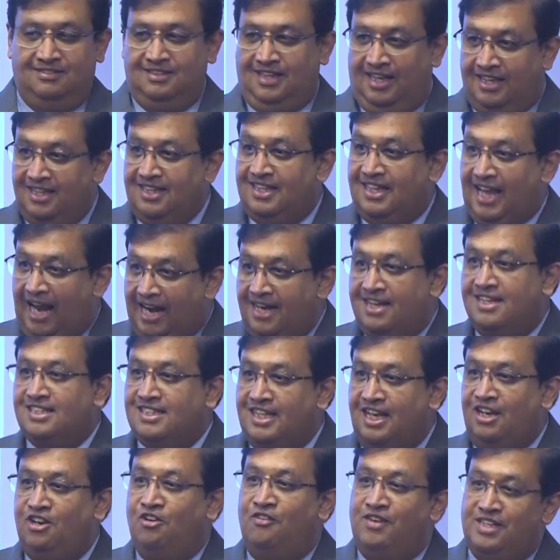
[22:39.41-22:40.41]
And that
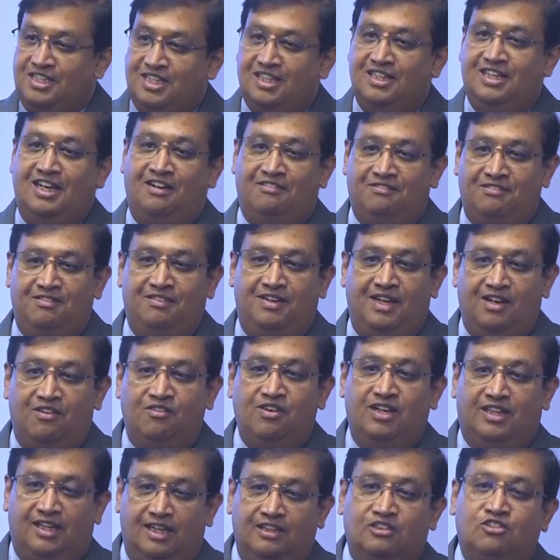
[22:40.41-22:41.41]
is the innovation that we are
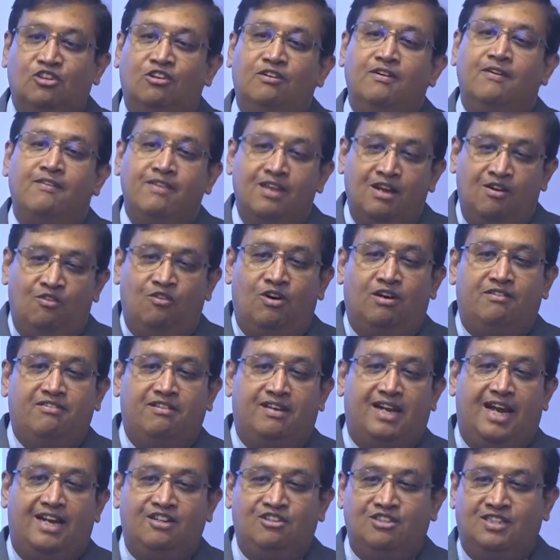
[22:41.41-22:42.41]
working. So what we're
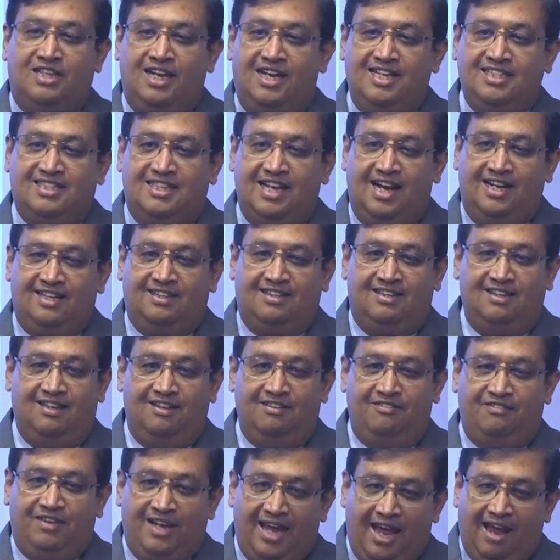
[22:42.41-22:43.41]
trying to say is
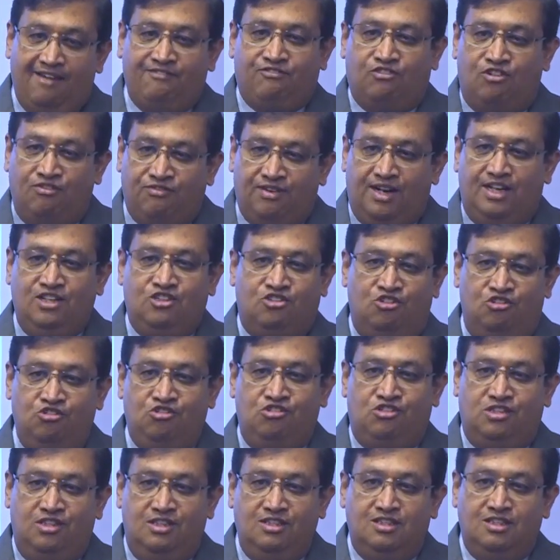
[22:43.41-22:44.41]
that we have to find
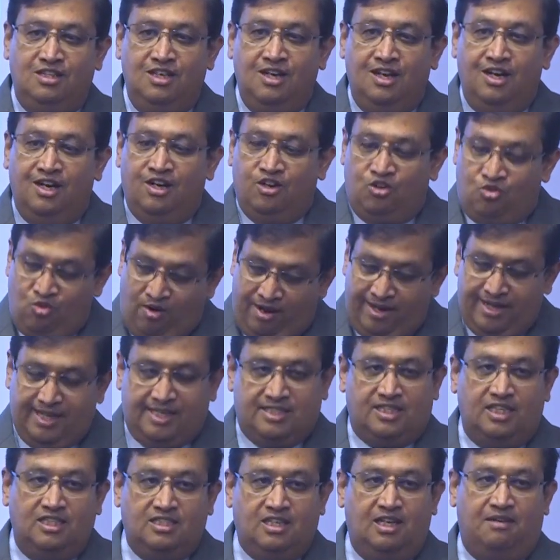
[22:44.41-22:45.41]
solutions to our
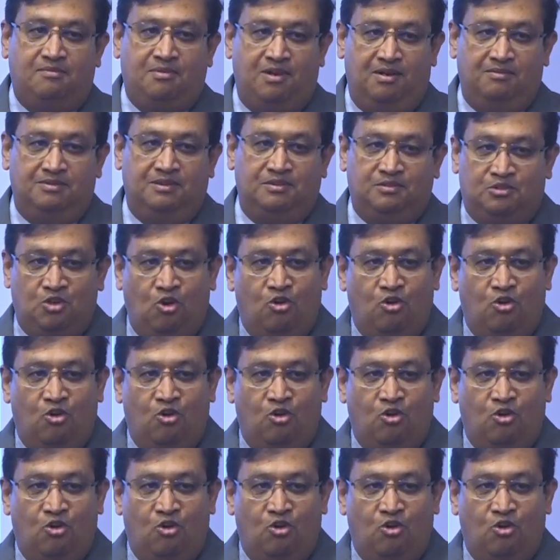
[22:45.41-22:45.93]
existing problems.